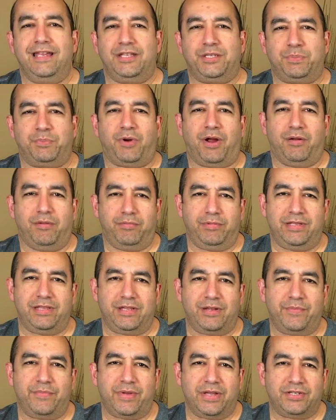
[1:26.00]
it's probably
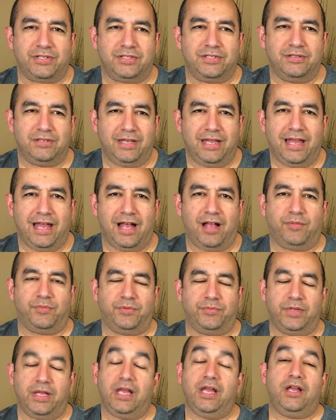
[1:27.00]
their best
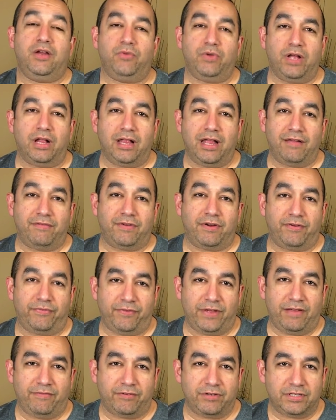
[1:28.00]
album. We all have our
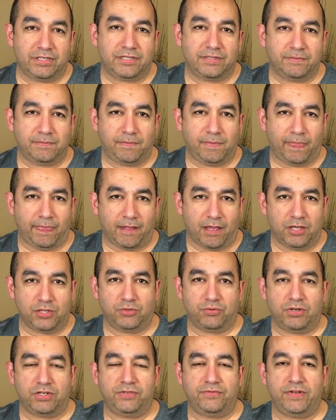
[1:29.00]
favorites,
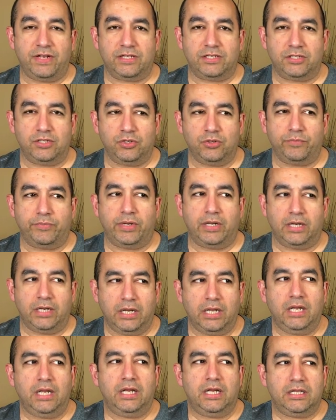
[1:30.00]
us Rush fans do, but
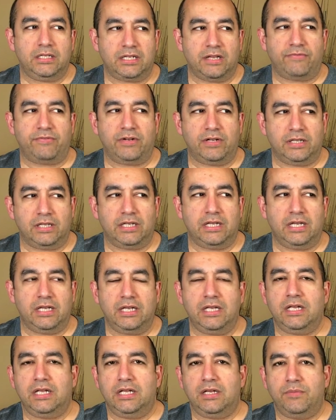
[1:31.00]
definitely
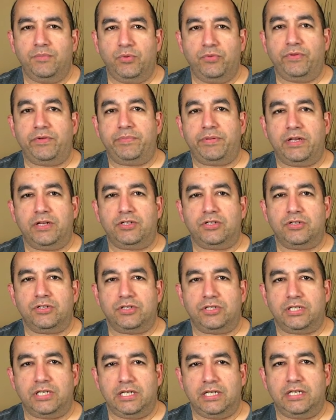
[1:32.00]
Moving
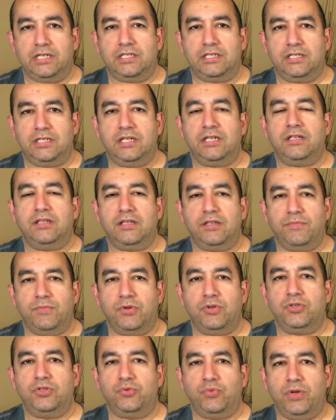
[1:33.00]
Pictures is the
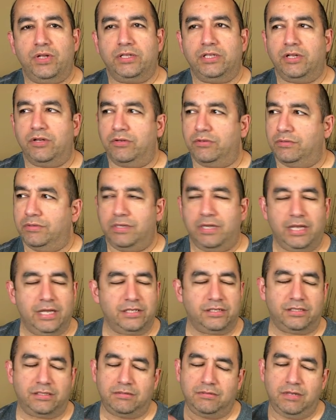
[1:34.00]
most well-known.
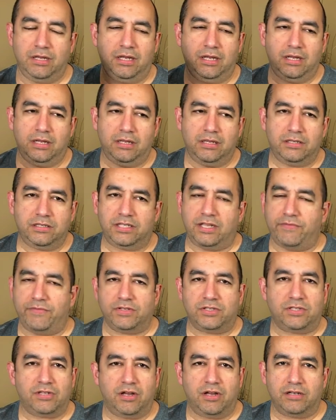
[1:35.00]
Has seven
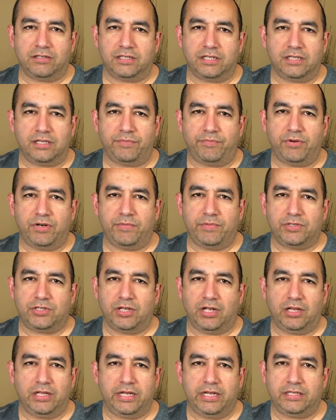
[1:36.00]
songs, and they're pretty much
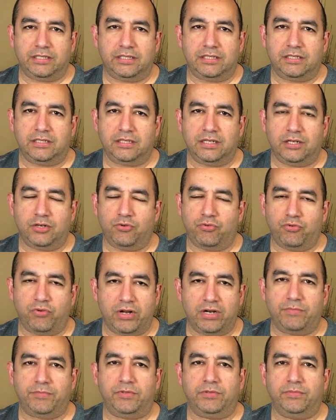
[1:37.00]
all hits.
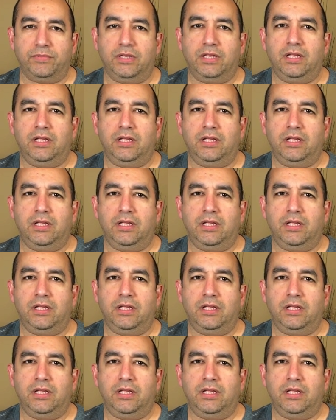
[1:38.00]
Incredible